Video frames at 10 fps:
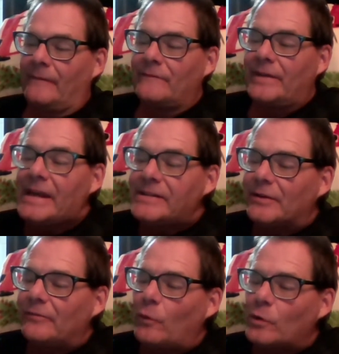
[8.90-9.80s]

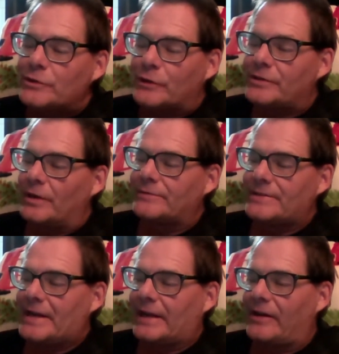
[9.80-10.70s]
Vanessa forced herself to
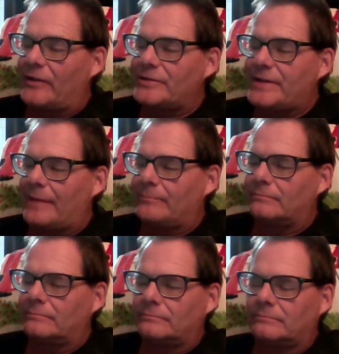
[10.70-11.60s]
take another step,
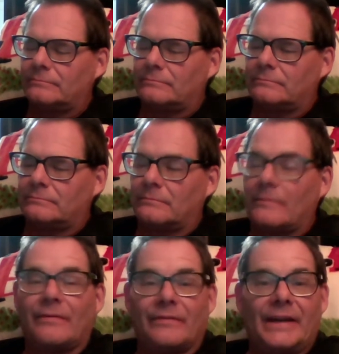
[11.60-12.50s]

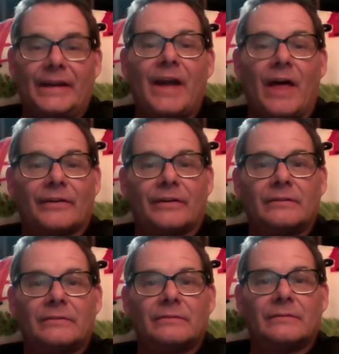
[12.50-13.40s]
then another,
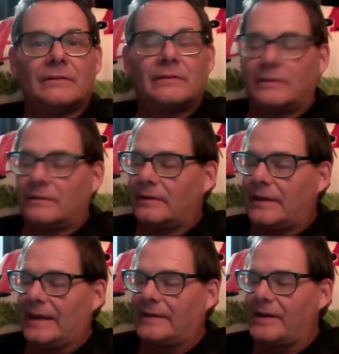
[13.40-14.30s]

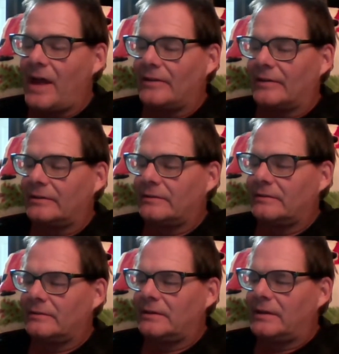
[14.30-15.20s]
and another.
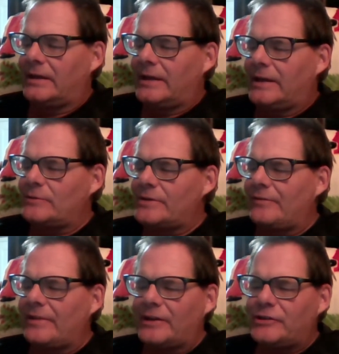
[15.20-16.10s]
It was
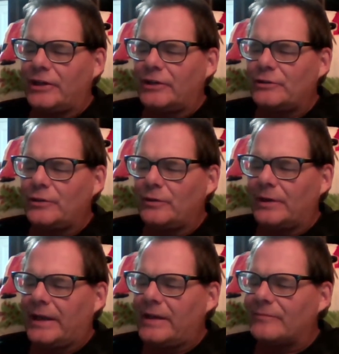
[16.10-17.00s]
everything she could do to
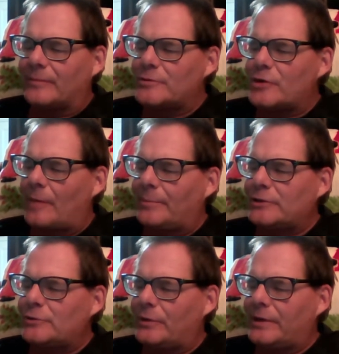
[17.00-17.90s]
keep from dropping
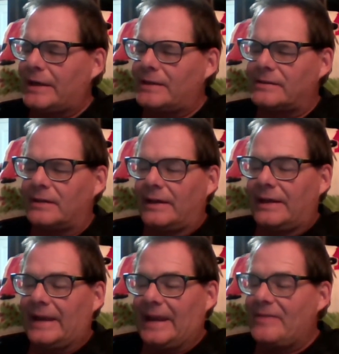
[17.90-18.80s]
to her knees
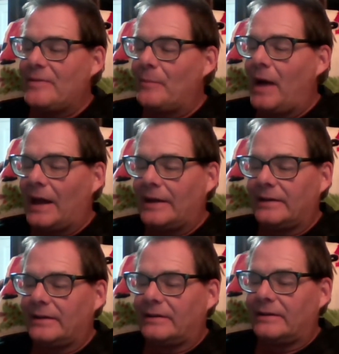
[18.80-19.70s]
in the mud
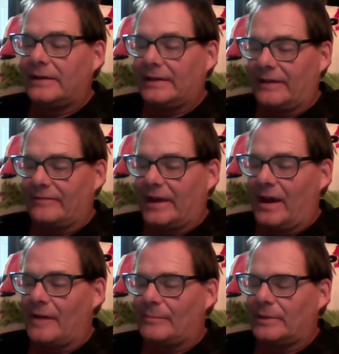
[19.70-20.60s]
and giving
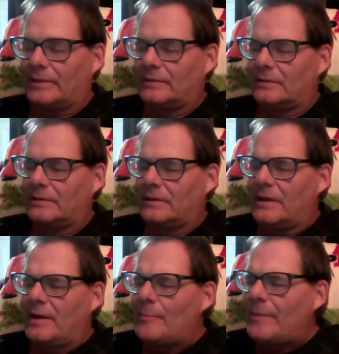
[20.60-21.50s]
up.
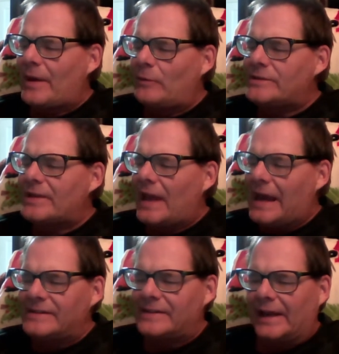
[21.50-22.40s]
But that was the
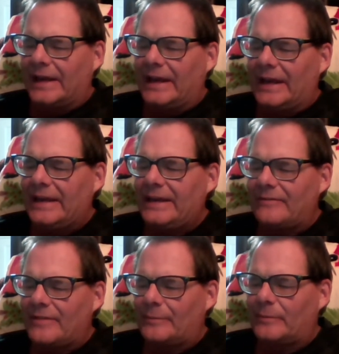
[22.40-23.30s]
last thing any
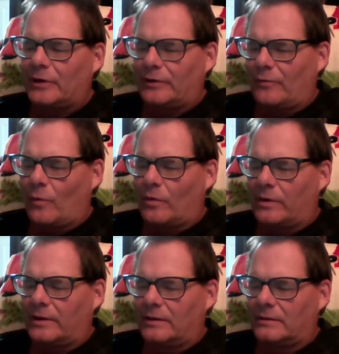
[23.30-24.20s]
of them could afford.